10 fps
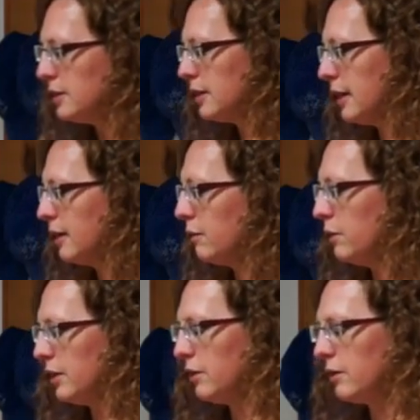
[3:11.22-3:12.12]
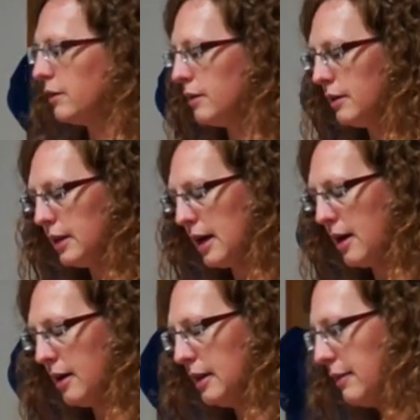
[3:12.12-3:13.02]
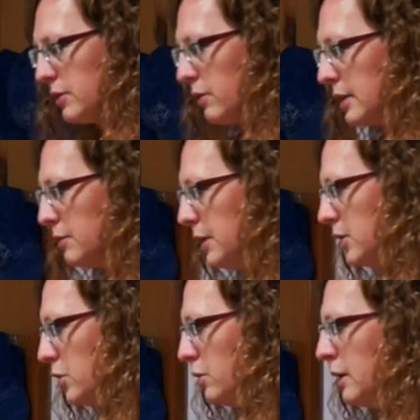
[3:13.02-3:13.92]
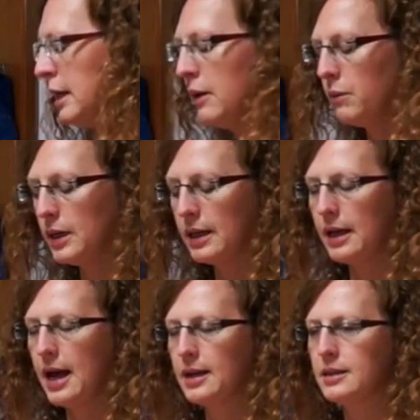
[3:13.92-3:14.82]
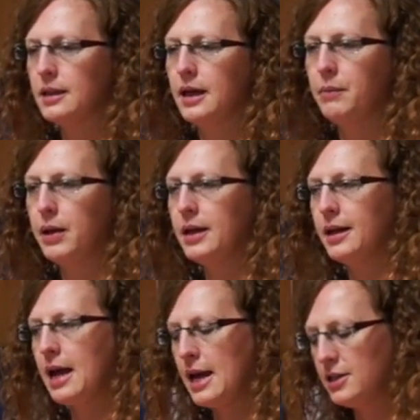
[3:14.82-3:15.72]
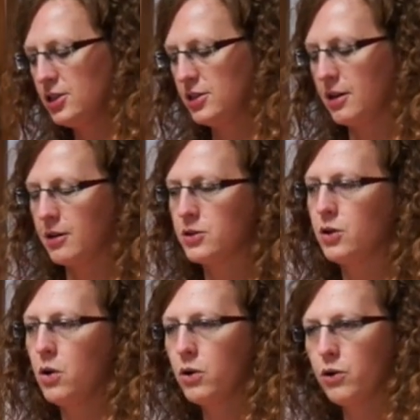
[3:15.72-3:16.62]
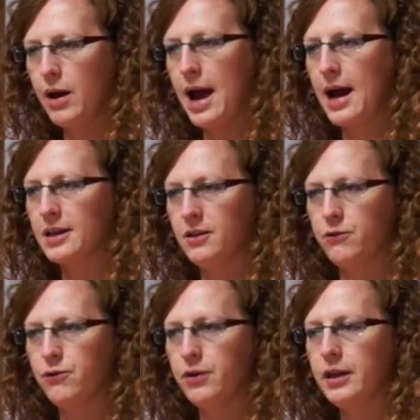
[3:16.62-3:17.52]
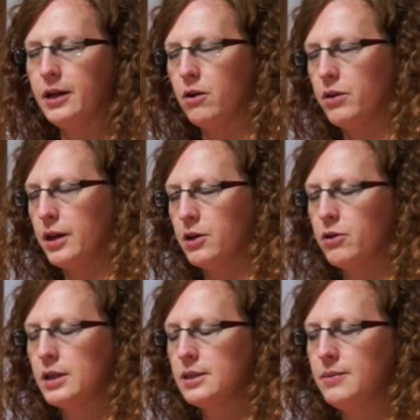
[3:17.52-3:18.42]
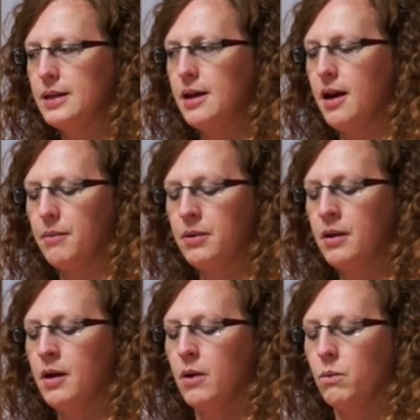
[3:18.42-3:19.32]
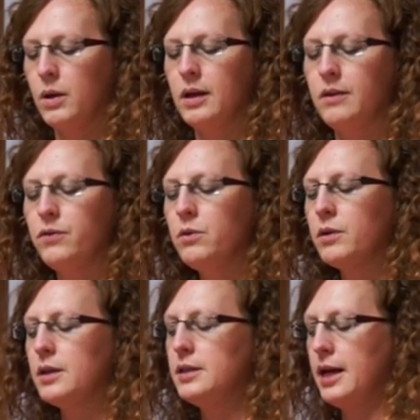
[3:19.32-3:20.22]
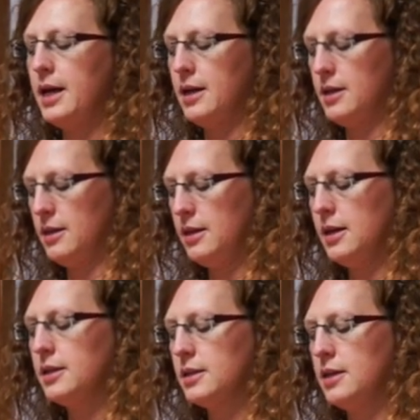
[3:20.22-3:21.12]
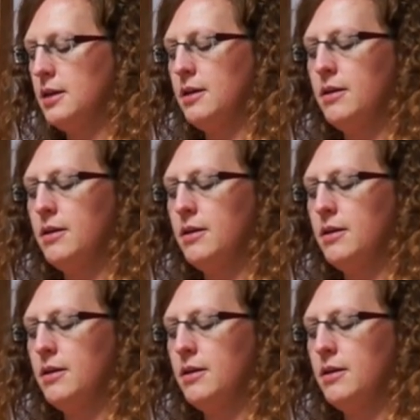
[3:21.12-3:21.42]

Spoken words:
the thing with your Lefse recipe too, we get asked a lot, my edges are so cracked and frilly, or they're crisping up. Well, if you were to take this